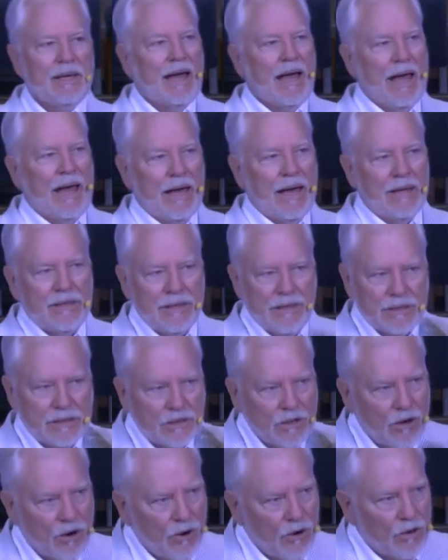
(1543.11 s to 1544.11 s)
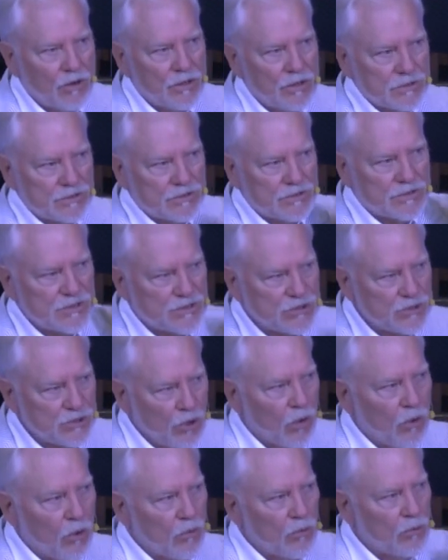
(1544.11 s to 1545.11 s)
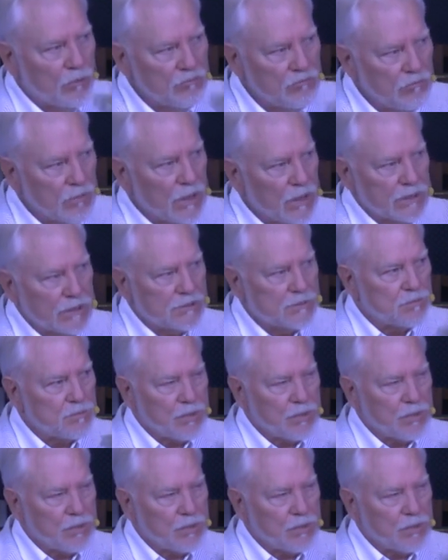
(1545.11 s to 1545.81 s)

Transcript: And it caused so much